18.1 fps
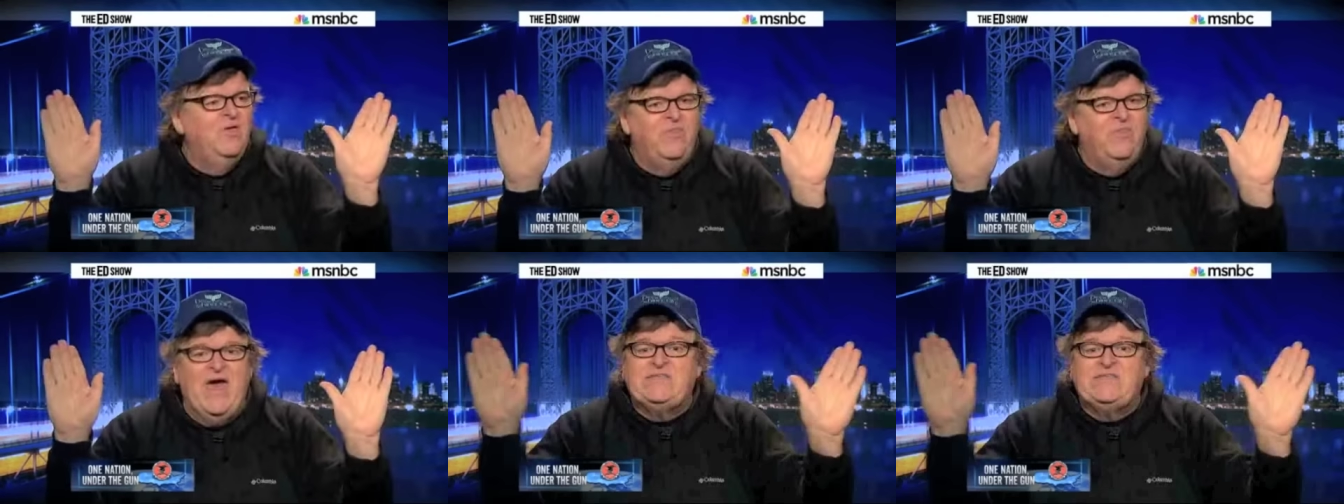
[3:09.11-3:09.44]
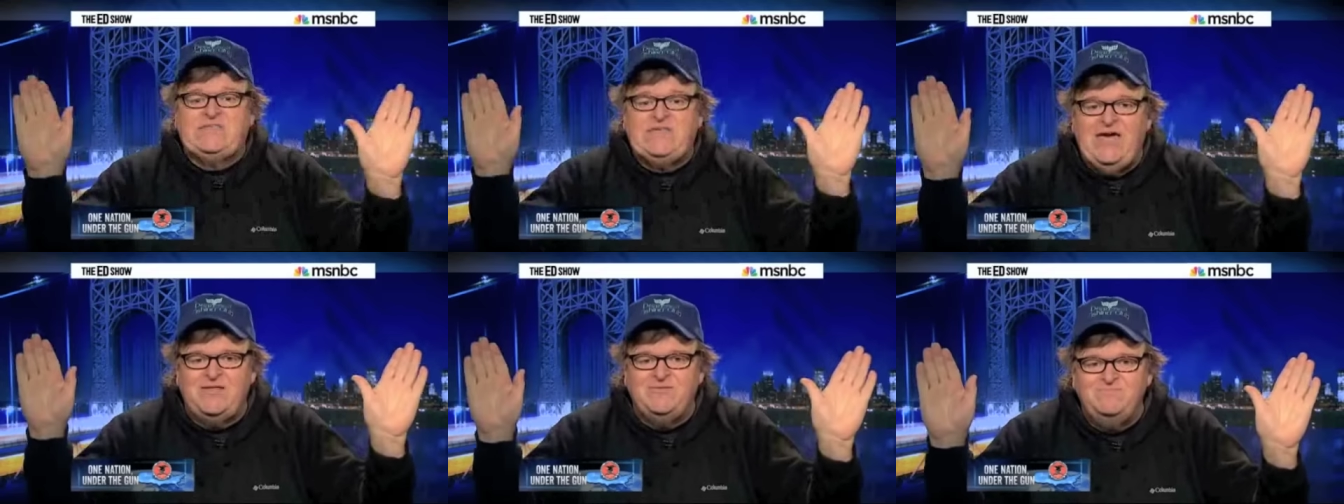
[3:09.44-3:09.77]

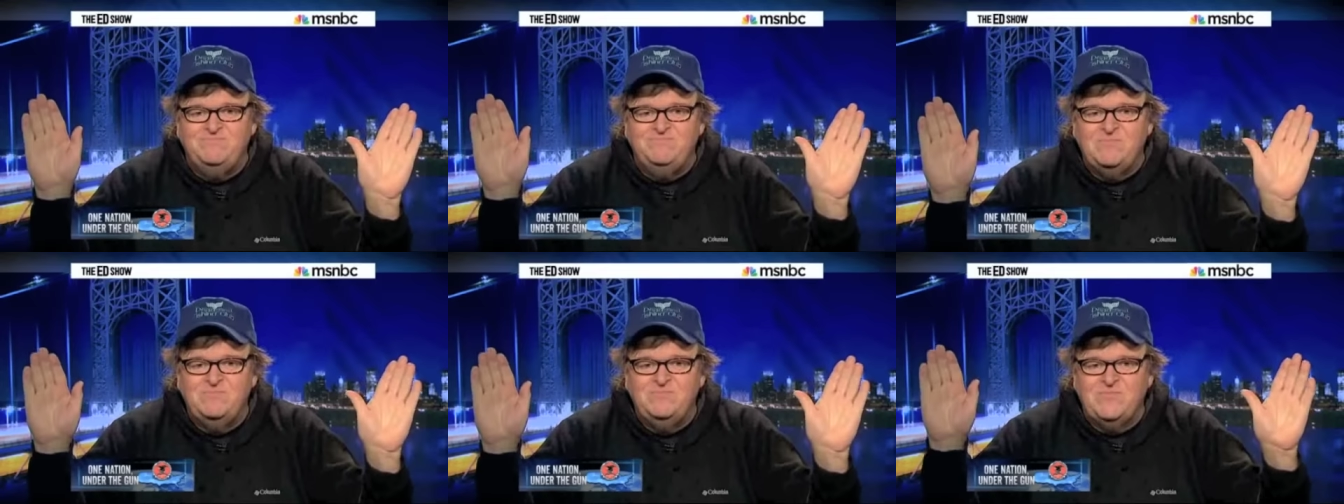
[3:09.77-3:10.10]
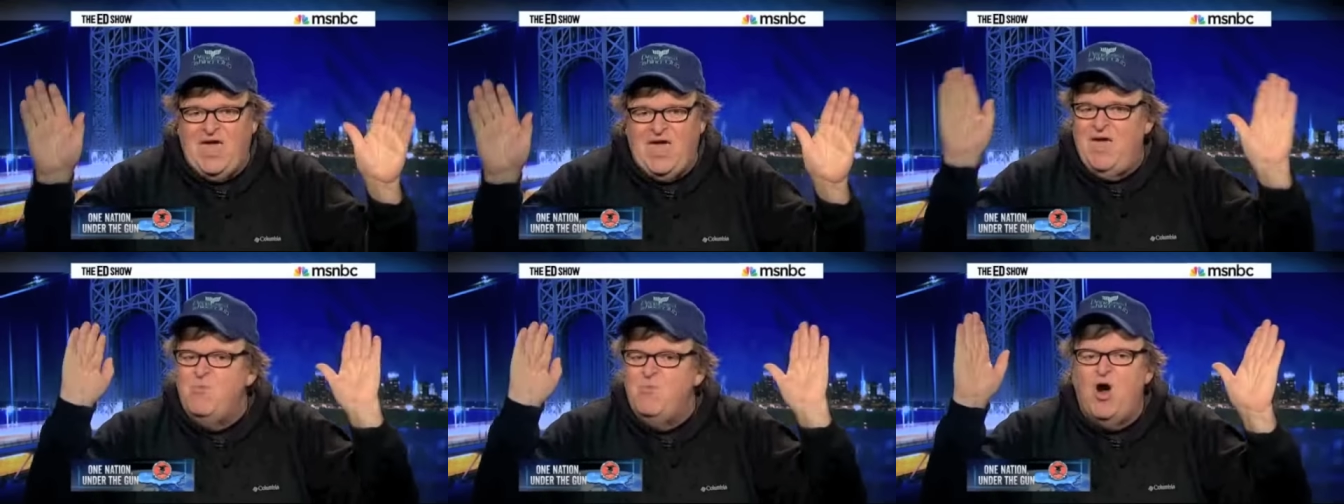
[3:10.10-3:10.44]
That's it.
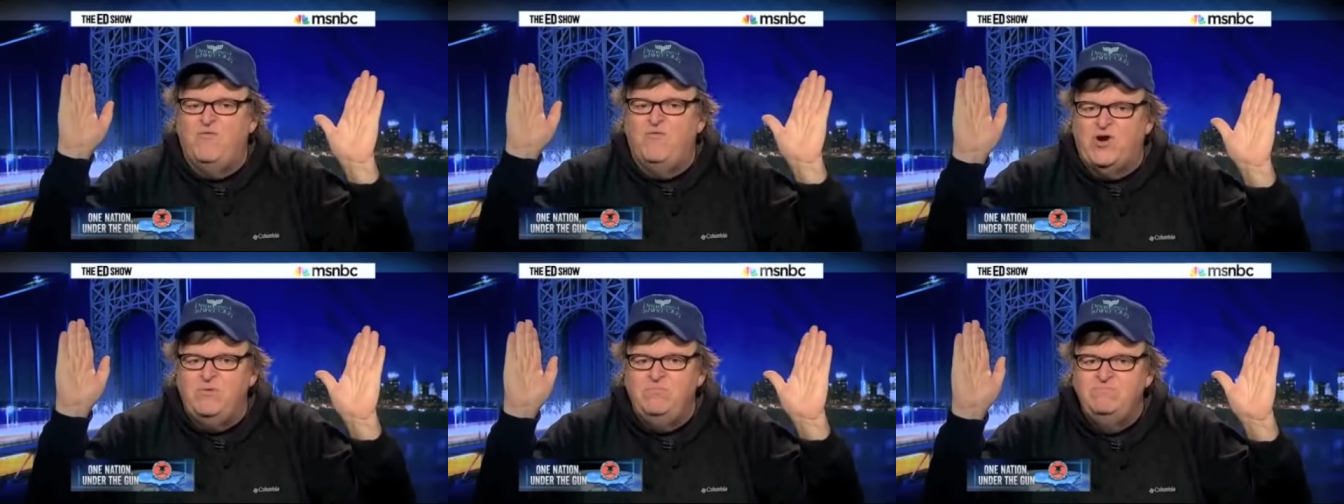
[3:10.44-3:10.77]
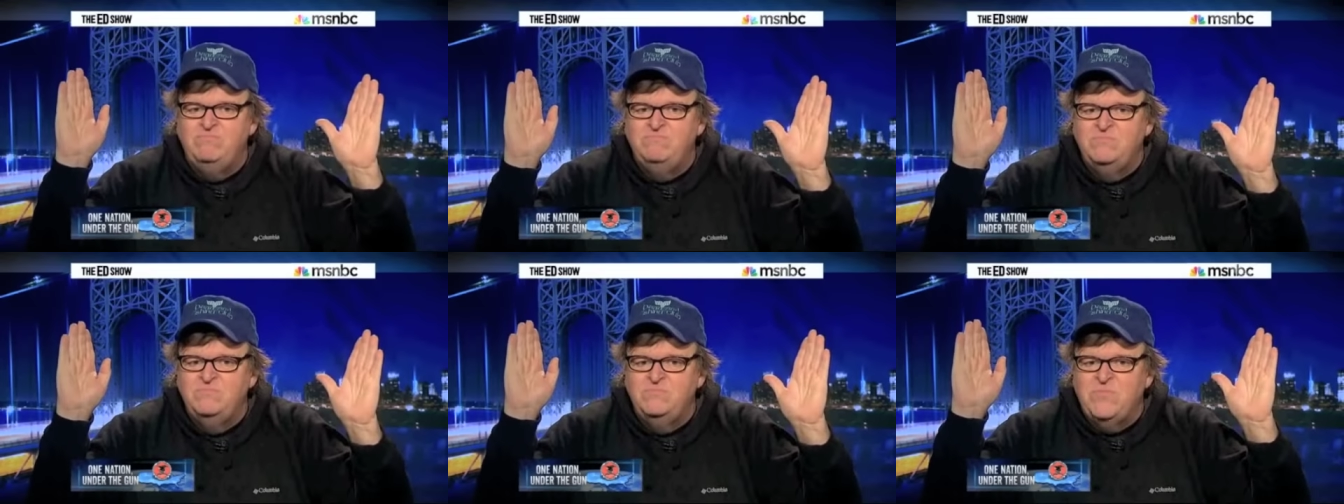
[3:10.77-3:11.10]
Game over.
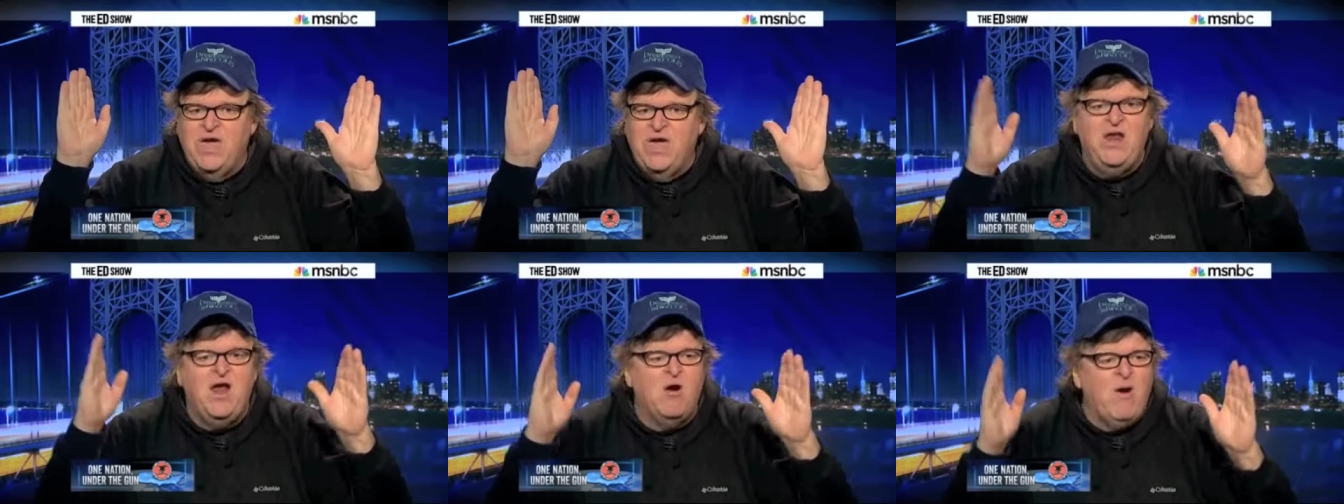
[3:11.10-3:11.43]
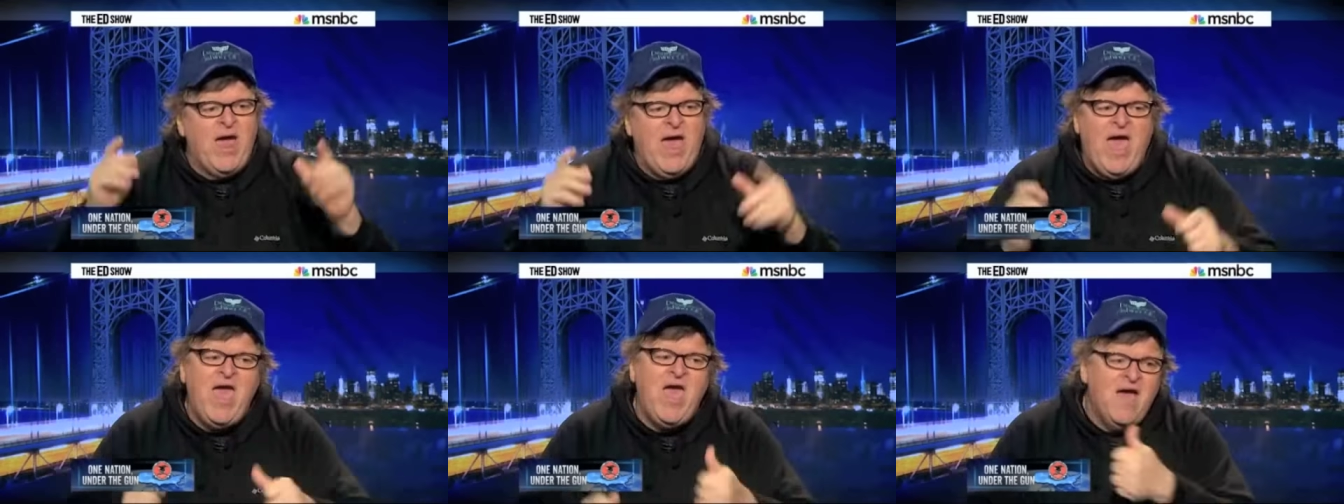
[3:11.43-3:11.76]

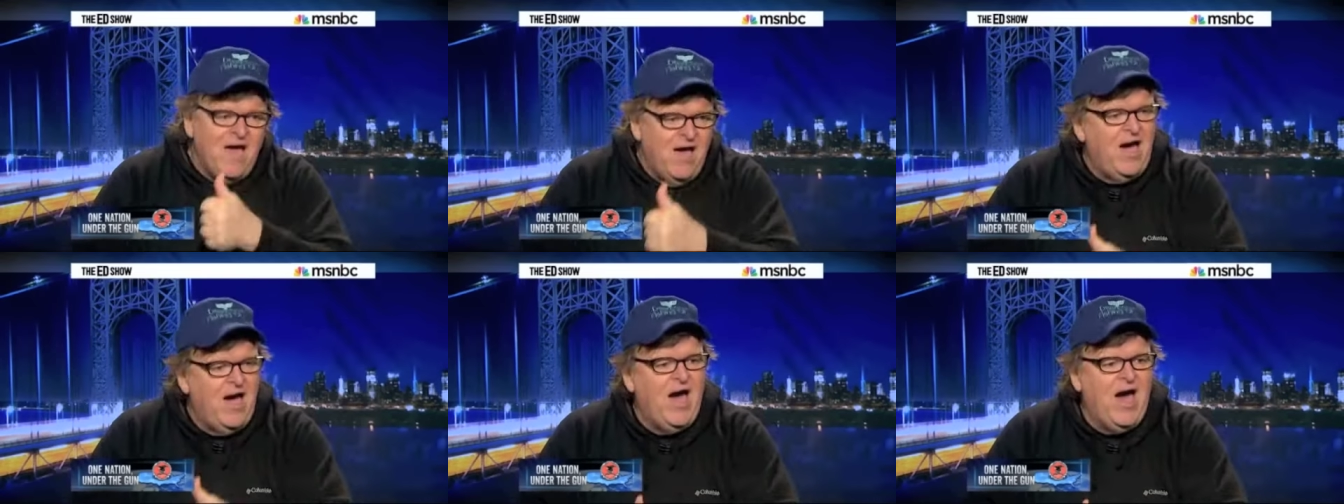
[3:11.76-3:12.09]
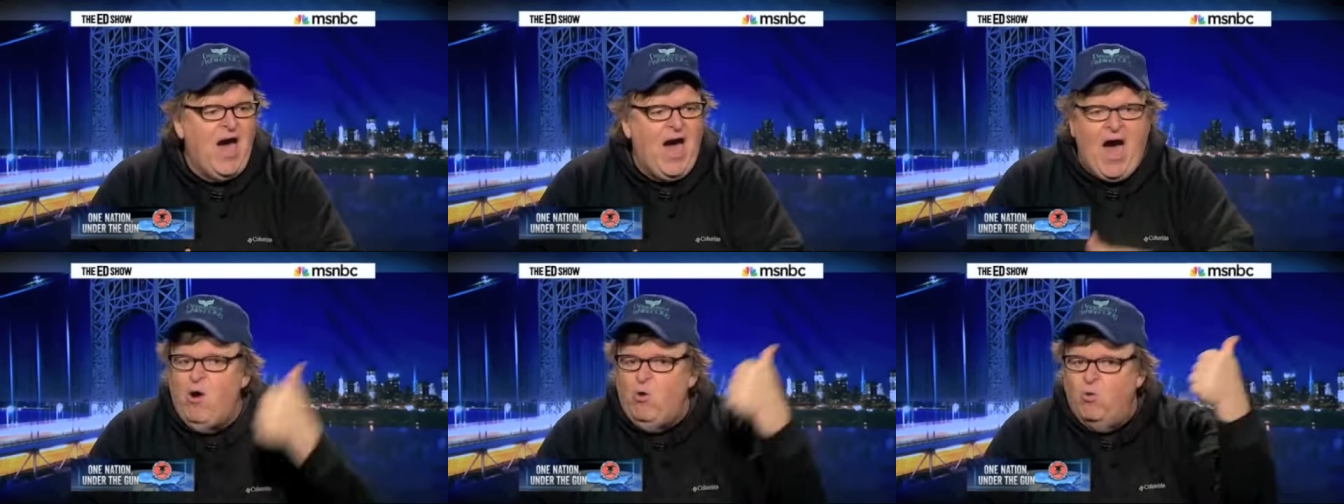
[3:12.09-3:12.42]
NRA
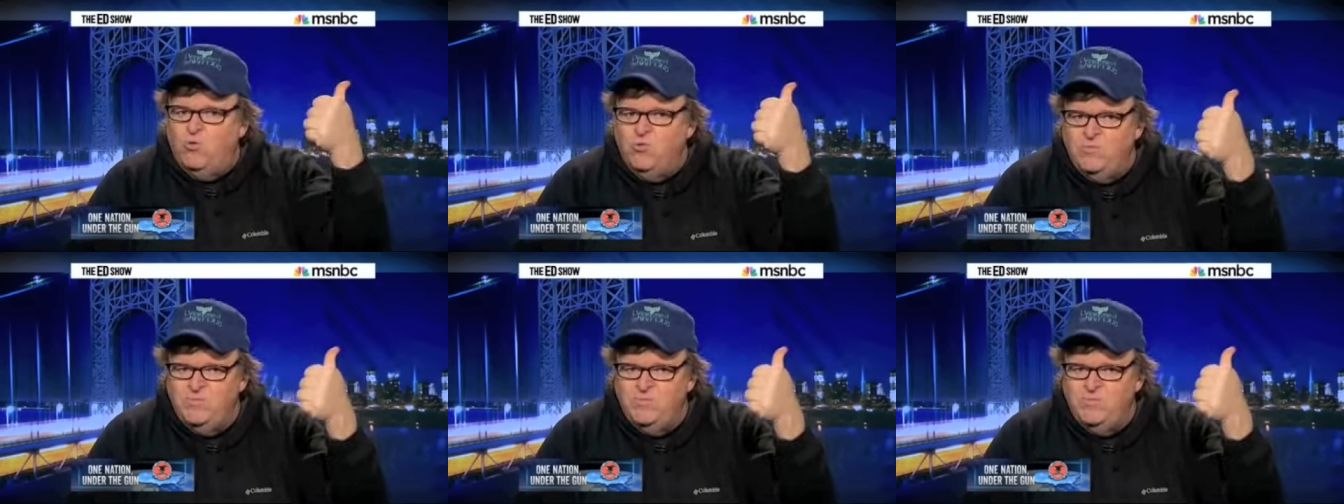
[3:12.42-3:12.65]
out.